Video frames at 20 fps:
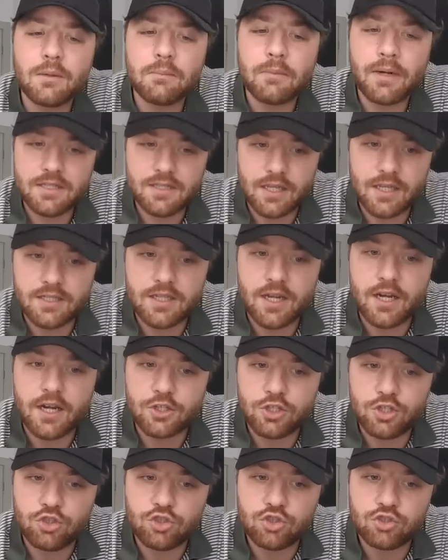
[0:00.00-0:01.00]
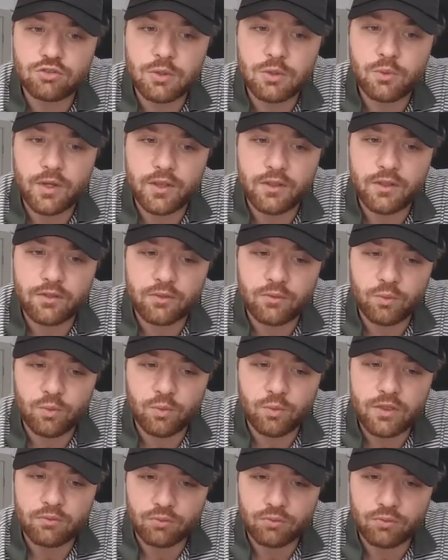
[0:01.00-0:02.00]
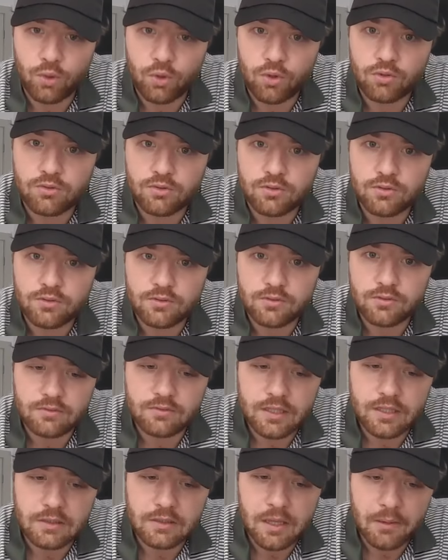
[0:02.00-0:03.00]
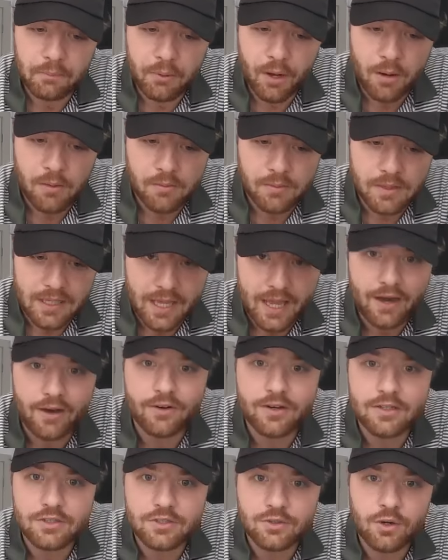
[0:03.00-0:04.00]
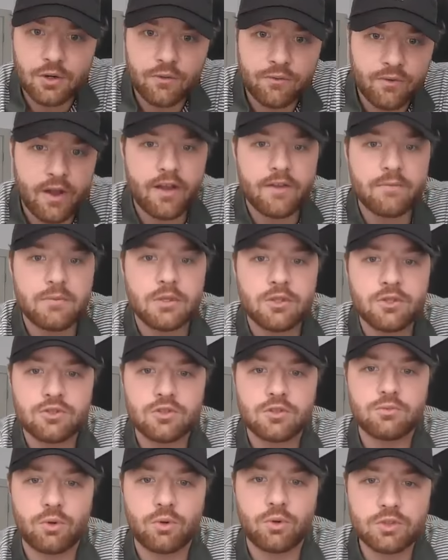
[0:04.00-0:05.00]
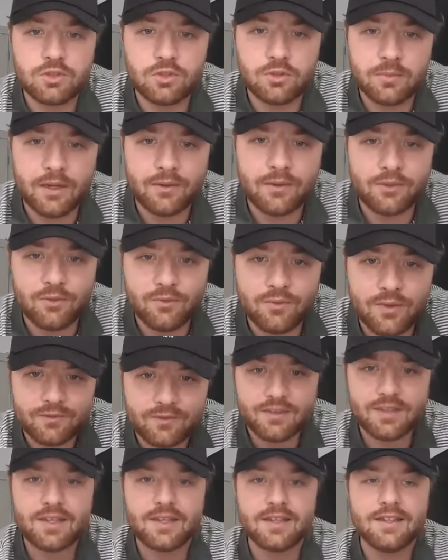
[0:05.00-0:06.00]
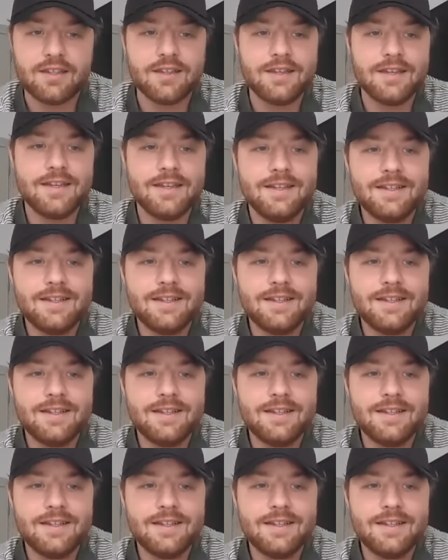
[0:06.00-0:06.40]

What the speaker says: My 6 iron usually with roll, it probably carries 205. It usually rolls to about 215.